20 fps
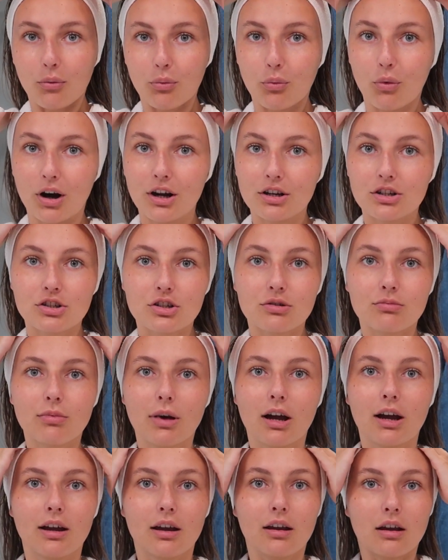watch
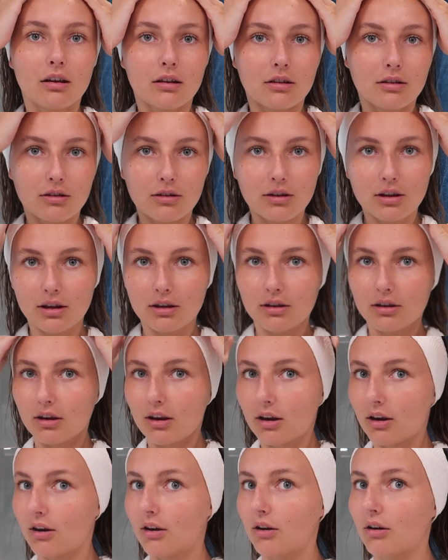my
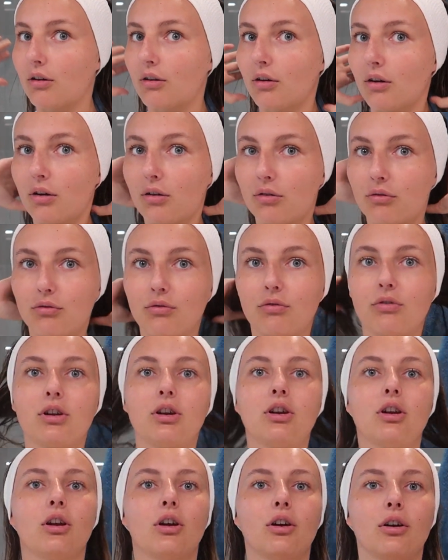skincare
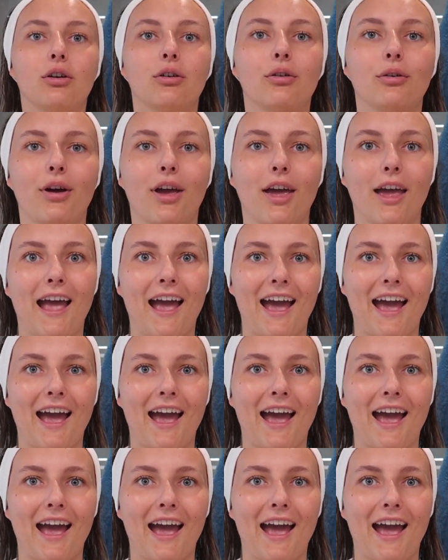video